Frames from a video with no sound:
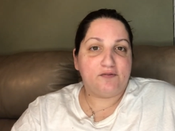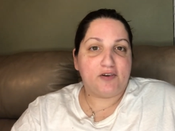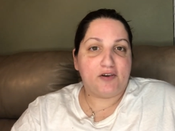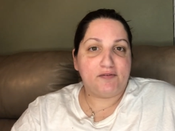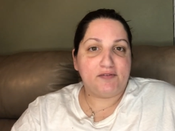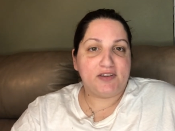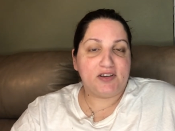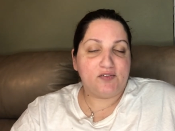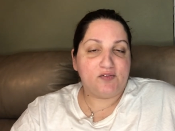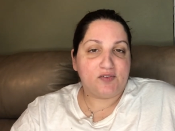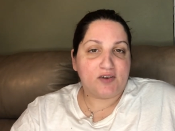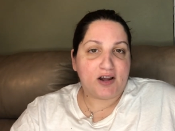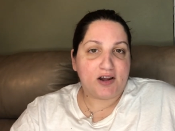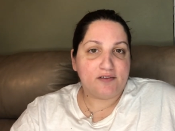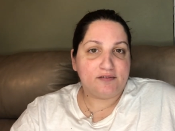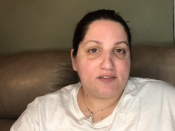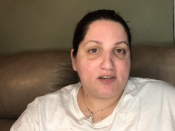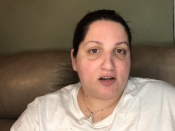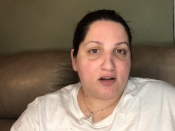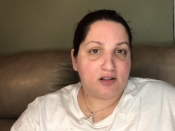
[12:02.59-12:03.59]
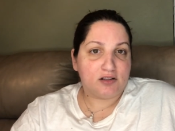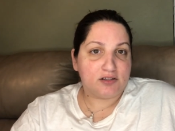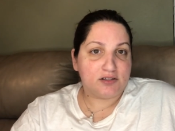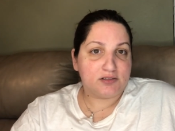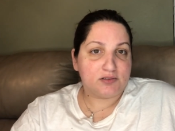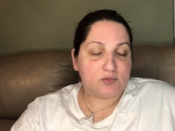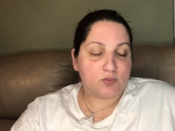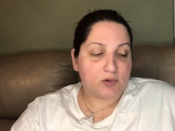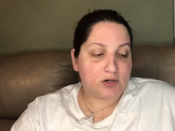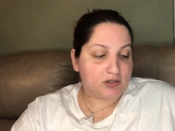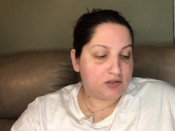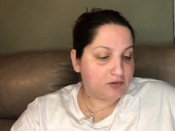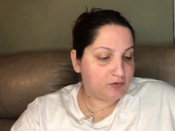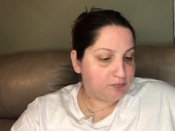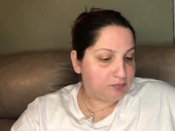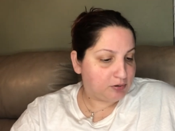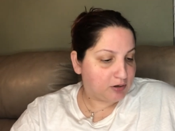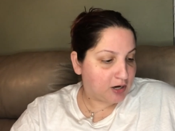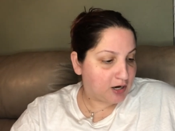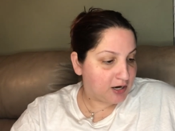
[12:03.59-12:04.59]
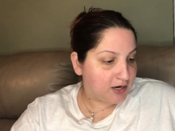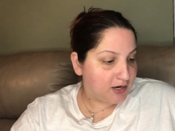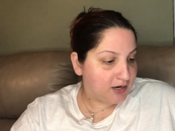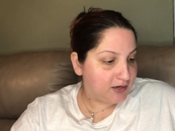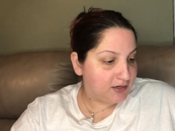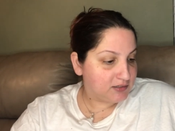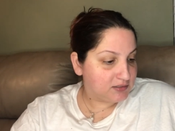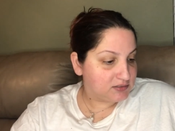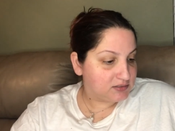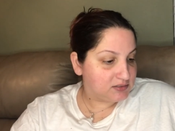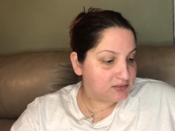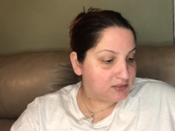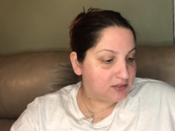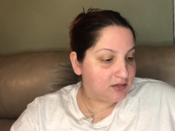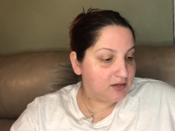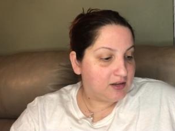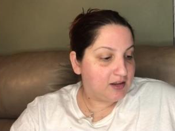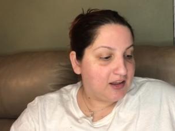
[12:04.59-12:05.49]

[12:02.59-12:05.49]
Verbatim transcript: $55 worth of products.